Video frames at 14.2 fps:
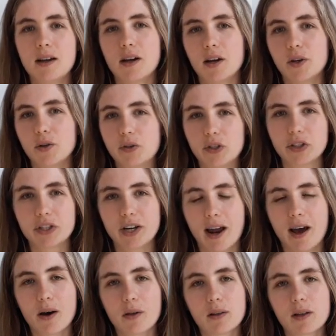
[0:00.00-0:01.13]
nutrition and
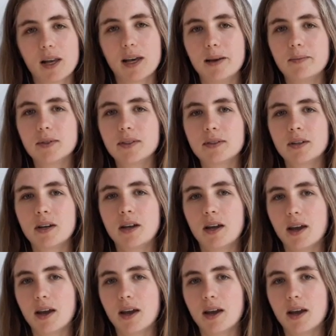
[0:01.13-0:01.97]
health claims,